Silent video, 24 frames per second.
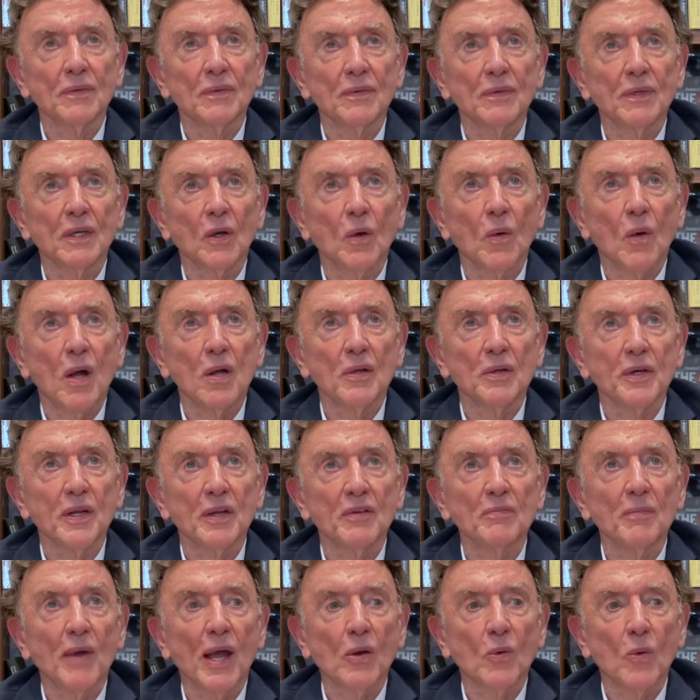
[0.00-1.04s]
the quality
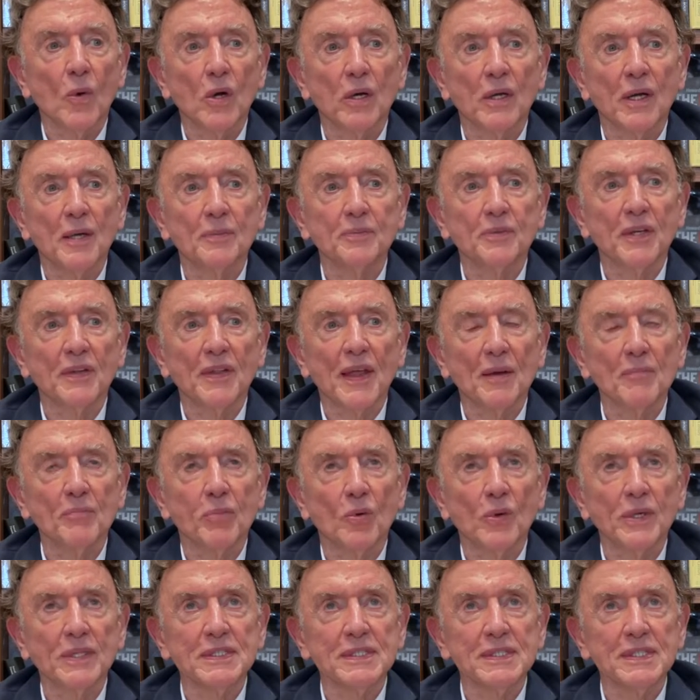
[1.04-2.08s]
of my work up to that
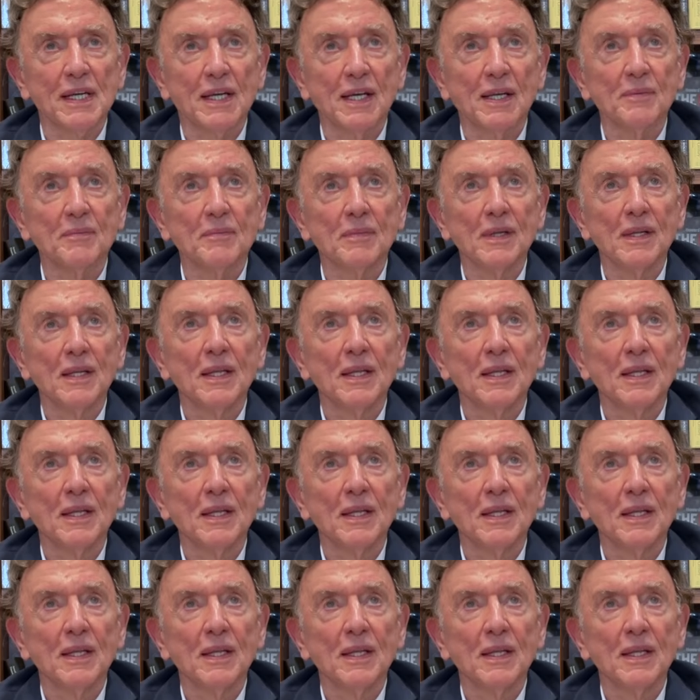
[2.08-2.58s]
point in time,